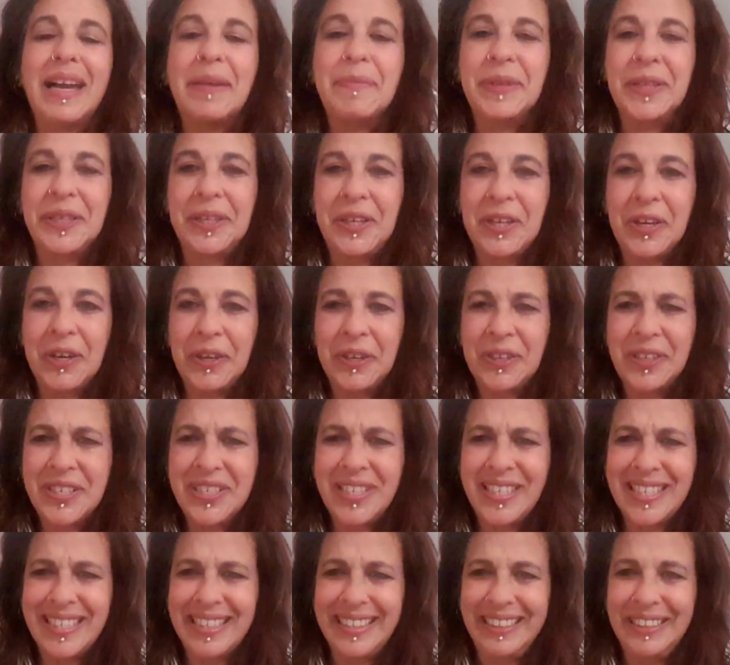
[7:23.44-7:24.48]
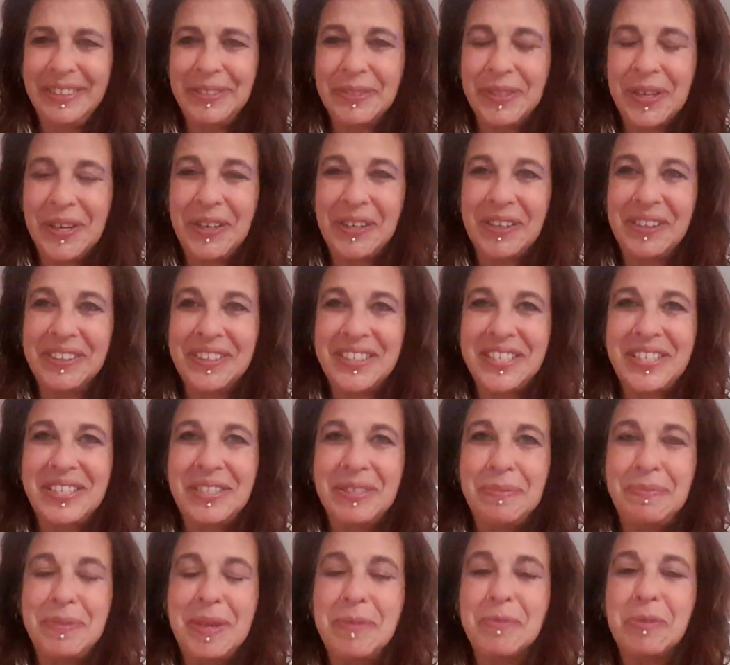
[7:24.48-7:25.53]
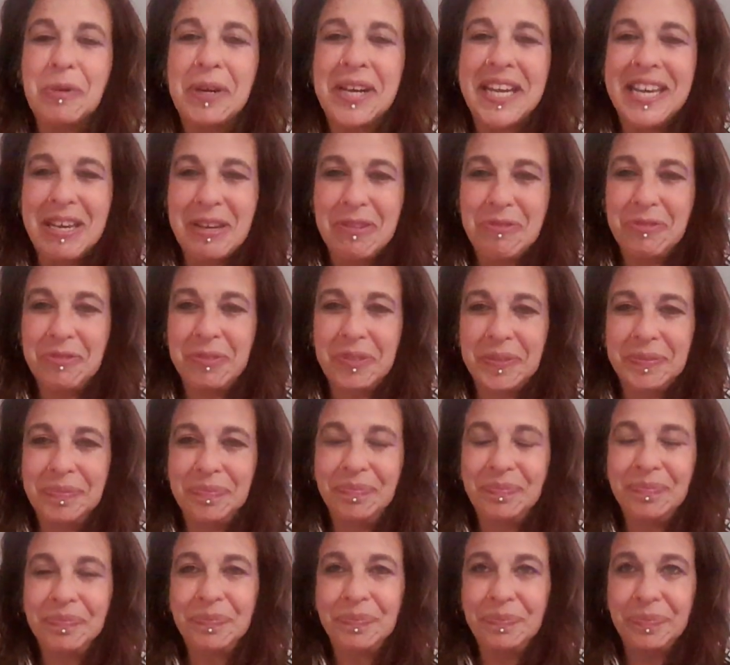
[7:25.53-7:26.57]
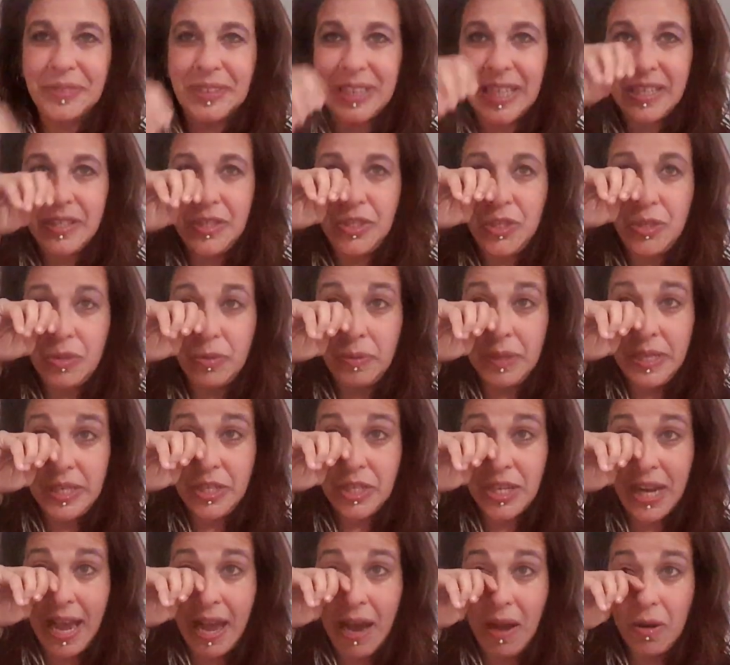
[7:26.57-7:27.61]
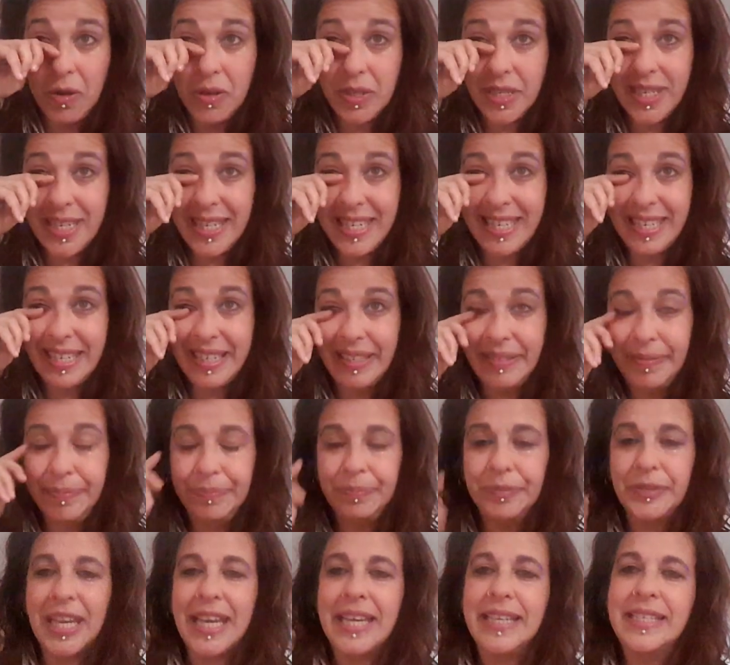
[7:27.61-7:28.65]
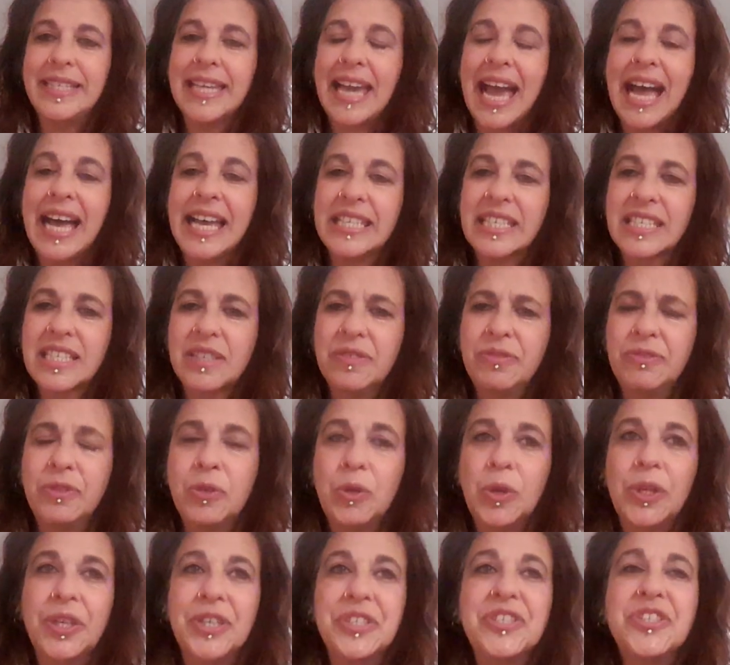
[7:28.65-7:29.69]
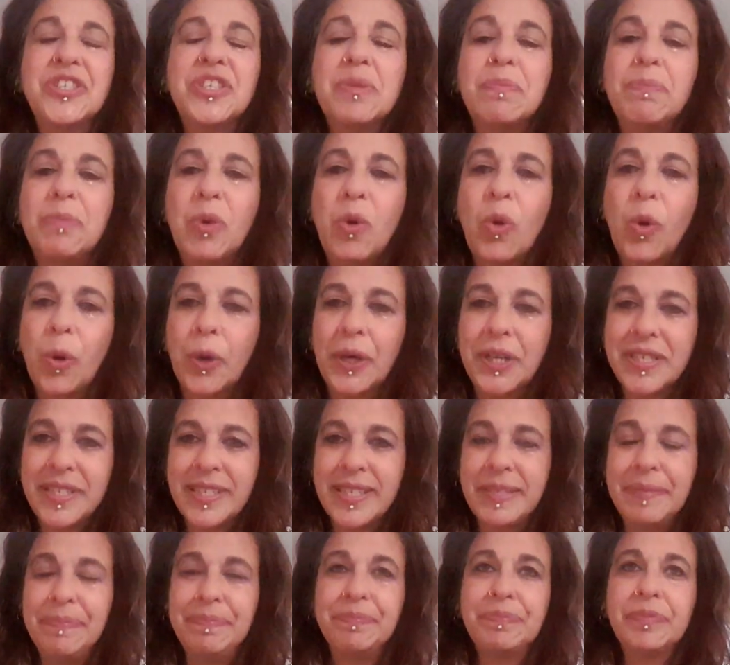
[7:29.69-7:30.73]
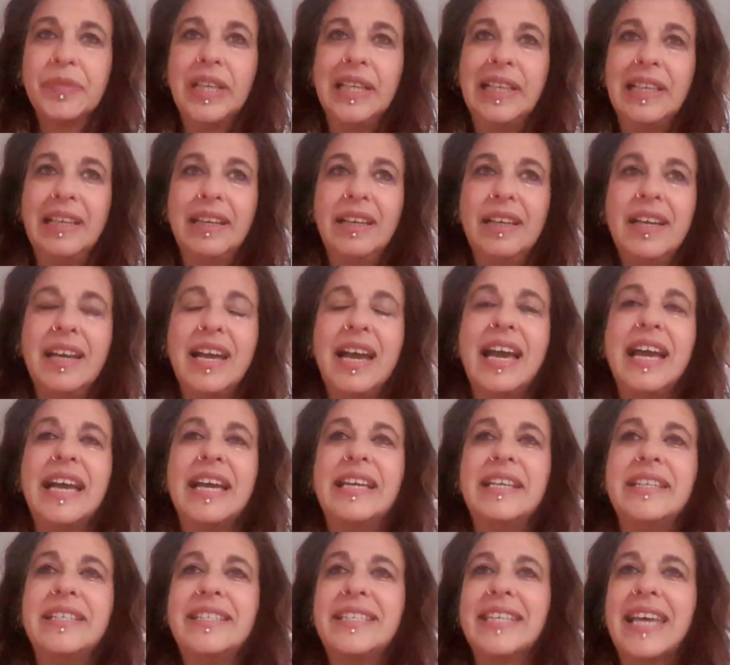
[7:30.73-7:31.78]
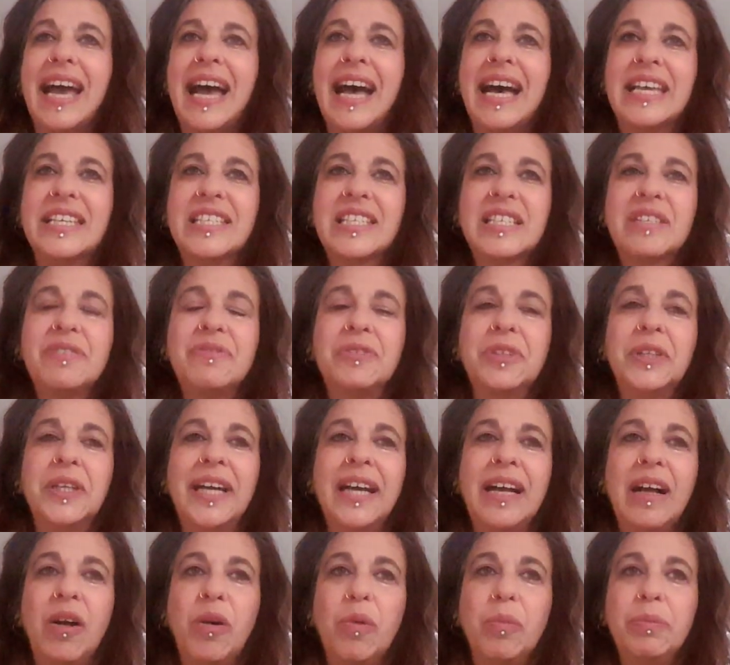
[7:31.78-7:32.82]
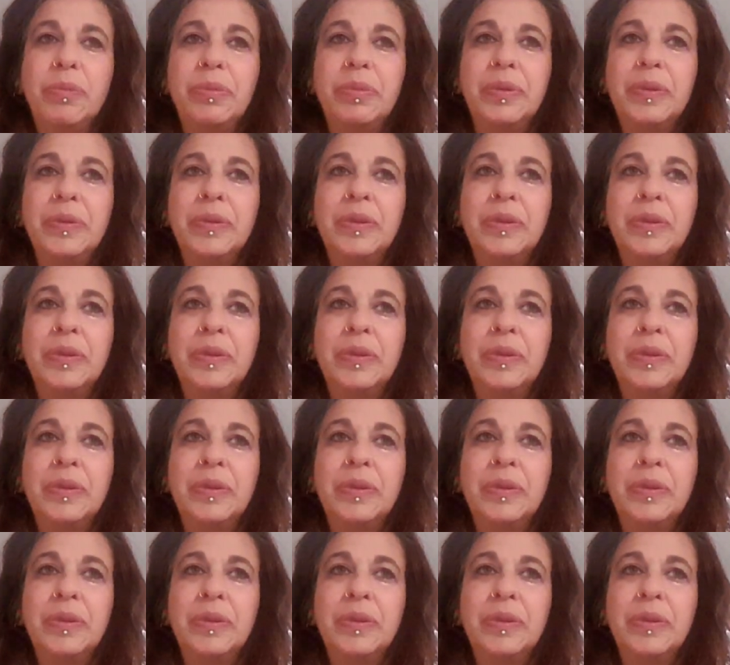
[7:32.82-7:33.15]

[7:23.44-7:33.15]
encouraging you all to be brave and to reach out and to ask for support and to ask for help